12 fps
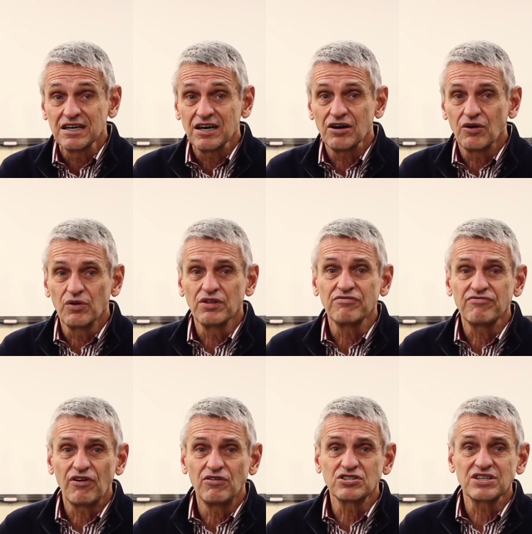or the
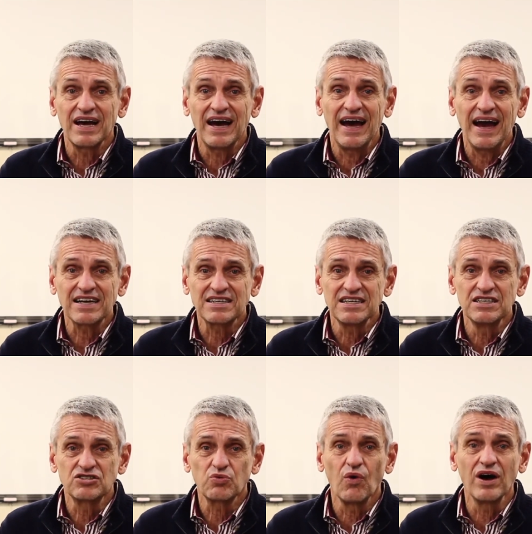first act,
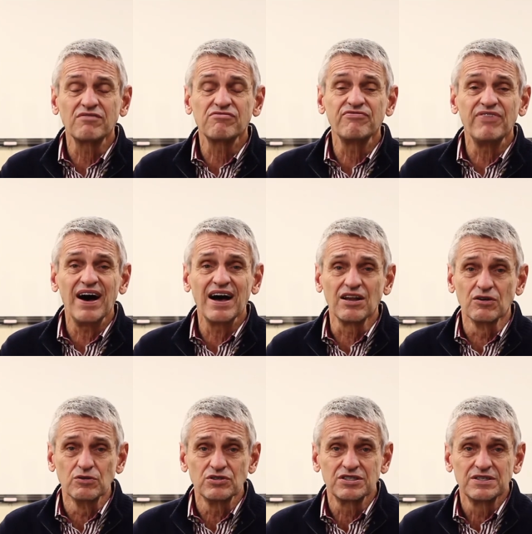it's what
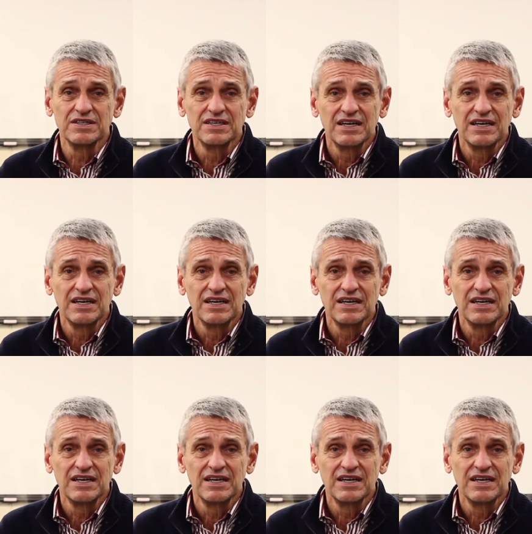follows.